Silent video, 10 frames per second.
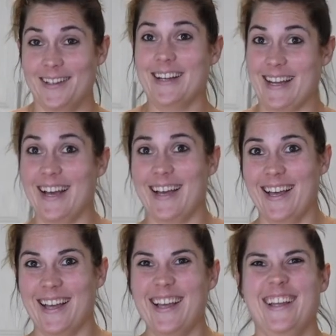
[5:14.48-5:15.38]

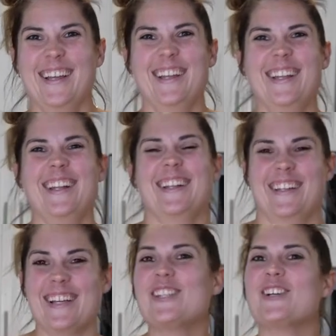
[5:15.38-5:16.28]
Yeah?
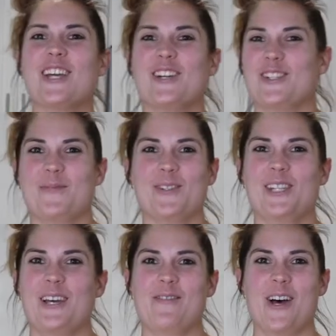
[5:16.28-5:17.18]
That's okay, you're supposed
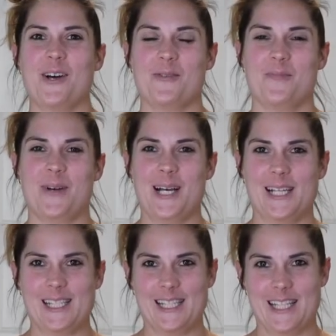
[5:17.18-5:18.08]
to have the awkward
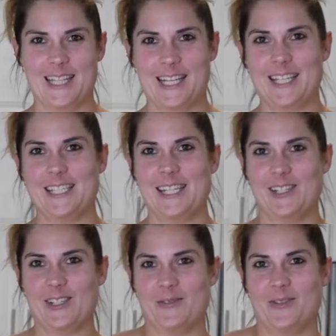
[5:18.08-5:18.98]
pause, and then the kids
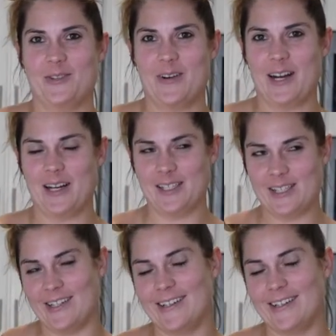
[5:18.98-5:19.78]
answer with the right answer.